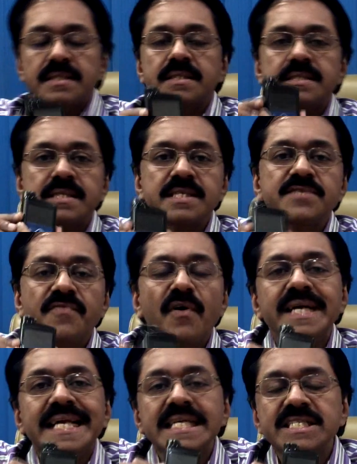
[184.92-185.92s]

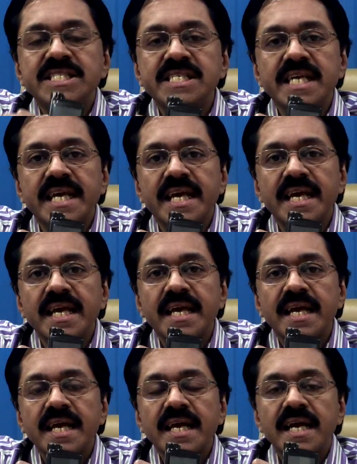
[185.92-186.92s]
640G
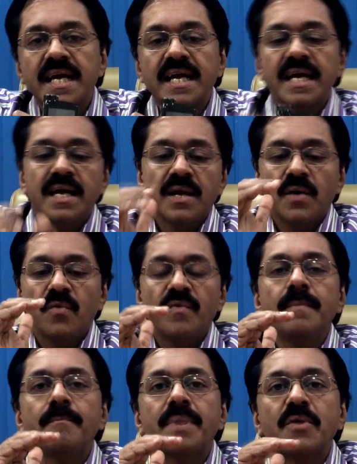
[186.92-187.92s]

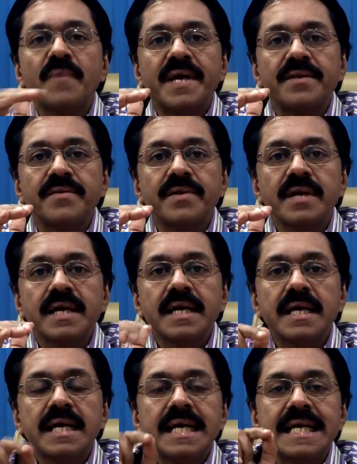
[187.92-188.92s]
will prevent
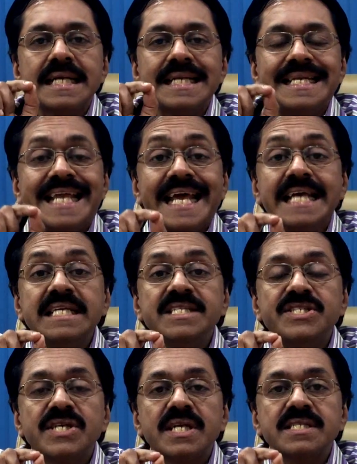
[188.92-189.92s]

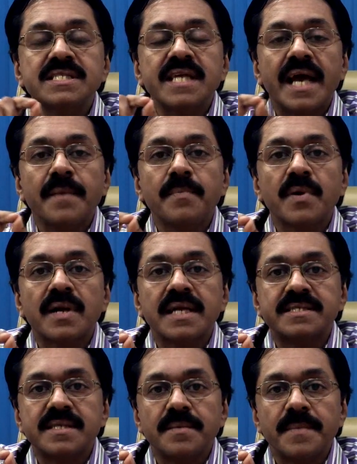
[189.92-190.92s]
dangerous
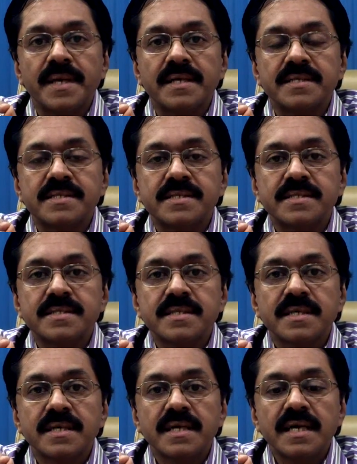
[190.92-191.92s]
hypoglycemias,
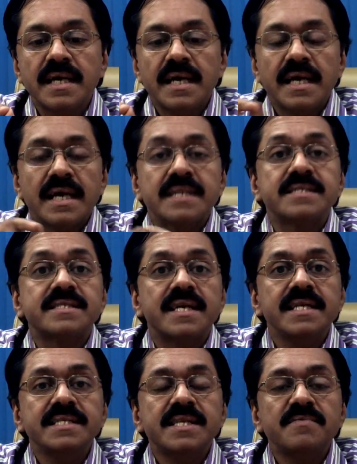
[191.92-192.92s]
and
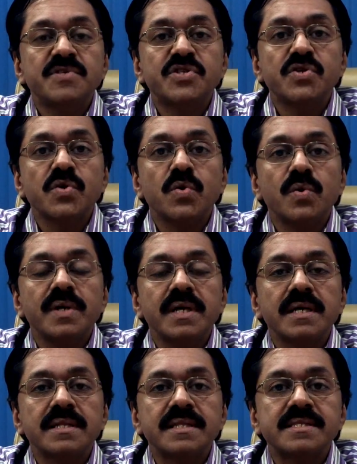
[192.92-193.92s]
studies have shown
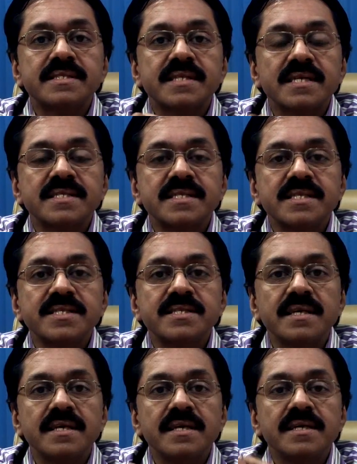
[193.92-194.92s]
the
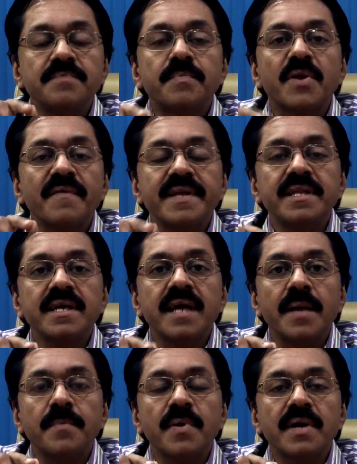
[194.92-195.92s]
success in preventing
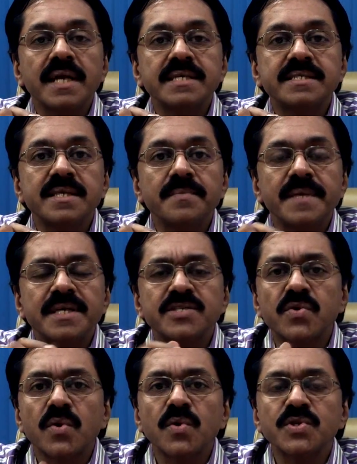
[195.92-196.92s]

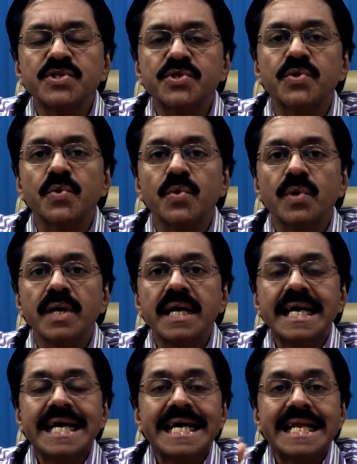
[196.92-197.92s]
hypoglycemias close to
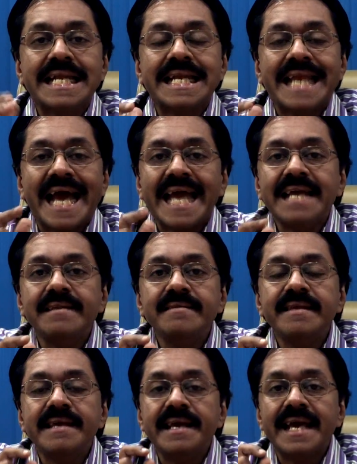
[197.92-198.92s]

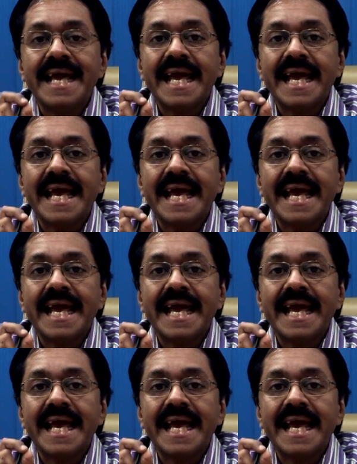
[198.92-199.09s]
98%